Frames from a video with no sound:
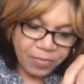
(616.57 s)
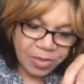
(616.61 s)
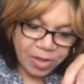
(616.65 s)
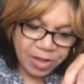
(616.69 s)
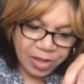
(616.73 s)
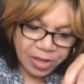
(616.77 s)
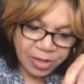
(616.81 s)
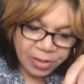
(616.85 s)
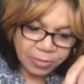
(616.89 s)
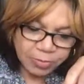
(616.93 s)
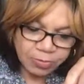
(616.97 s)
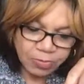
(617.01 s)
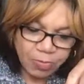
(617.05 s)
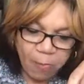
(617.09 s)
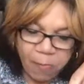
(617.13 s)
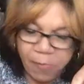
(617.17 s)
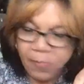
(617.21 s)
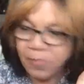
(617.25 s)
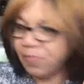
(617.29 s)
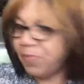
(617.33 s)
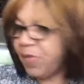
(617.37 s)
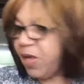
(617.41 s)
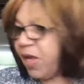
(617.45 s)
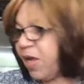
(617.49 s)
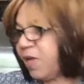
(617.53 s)
Yeah, I'm
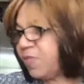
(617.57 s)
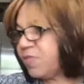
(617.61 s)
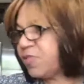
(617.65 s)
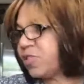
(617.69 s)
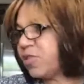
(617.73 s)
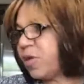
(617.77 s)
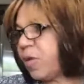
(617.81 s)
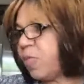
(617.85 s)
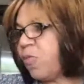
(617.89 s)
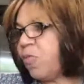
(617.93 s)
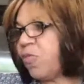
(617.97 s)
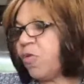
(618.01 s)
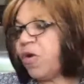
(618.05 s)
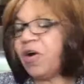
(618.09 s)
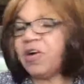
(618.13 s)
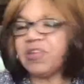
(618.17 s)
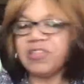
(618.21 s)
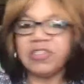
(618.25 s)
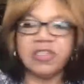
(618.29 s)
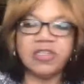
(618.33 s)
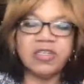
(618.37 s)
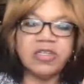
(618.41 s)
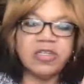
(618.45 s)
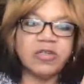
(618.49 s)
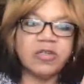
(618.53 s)
gonna have some
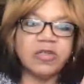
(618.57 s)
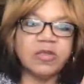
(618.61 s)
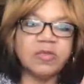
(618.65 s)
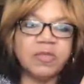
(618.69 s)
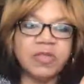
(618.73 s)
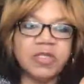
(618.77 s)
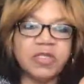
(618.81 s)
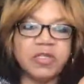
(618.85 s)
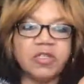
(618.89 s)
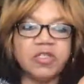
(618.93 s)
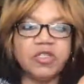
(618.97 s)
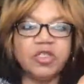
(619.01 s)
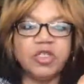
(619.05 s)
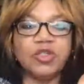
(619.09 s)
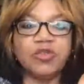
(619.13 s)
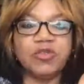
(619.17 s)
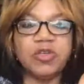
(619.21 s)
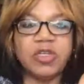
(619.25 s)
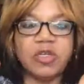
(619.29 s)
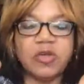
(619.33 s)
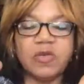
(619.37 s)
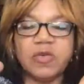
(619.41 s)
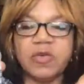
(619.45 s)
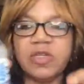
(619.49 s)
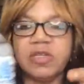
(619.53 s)
water here. I'm gonna
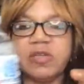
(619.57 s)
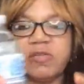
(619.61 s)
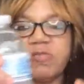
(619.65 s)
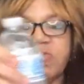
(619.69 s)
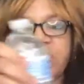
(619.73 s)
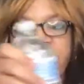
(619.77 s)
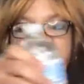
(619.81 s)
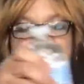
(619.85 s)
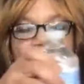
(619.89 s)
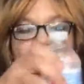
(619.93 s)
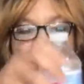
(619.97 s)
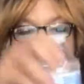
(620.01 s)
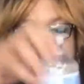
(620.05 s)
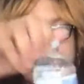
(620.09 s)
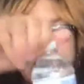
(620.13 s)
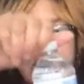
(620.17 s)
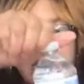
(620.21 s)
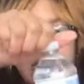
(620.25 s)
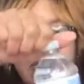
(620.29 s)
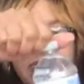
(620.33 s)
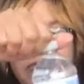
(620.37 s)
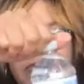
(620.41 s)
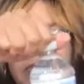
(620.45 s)
drink with, you know,